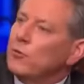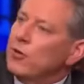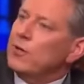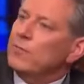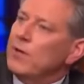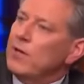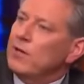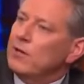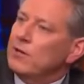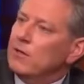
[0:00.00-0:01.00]
treated
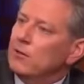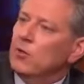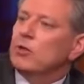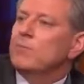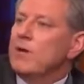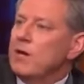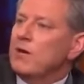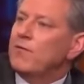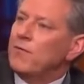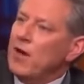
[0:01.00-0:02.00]
me, looked me in
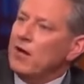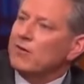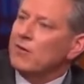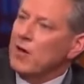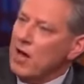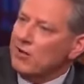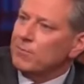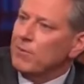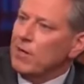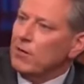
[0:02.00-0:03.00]
the face and
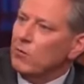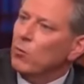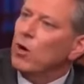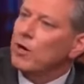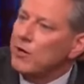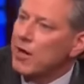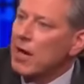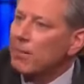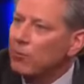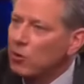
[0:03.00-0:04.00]
asked me, what
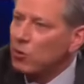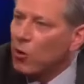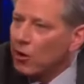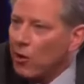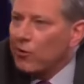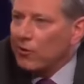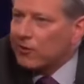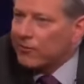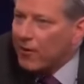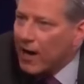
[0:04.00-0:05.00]
name do you want on
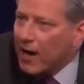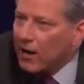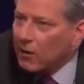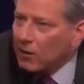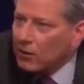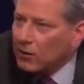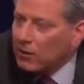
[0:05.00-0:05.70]
this file?